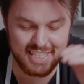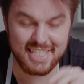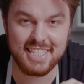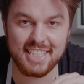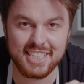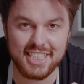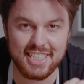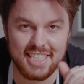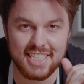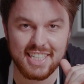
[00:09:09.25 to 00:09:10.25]
is
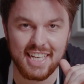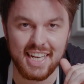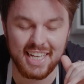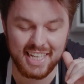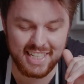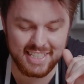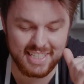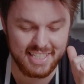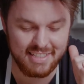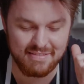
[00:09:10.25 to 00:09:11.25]
delicious.
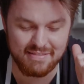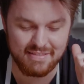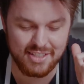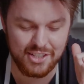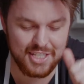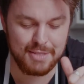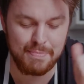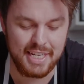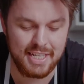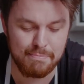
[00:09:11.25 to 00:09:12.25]
It's
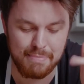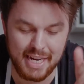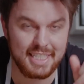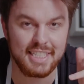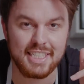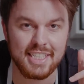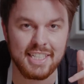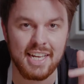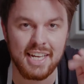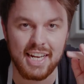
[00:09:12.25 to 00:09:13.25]
crispy,
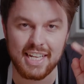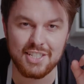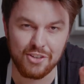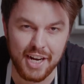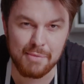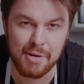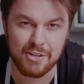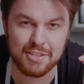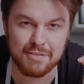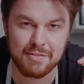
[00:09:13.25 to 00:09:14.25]
battered, has the right
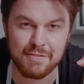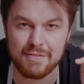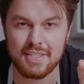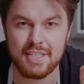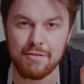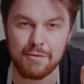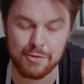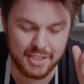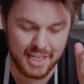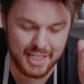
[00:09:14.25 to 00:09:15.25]
amount of
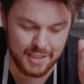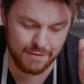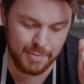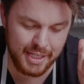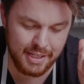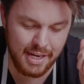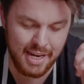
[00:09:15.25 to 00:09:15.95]
seafood taste for me.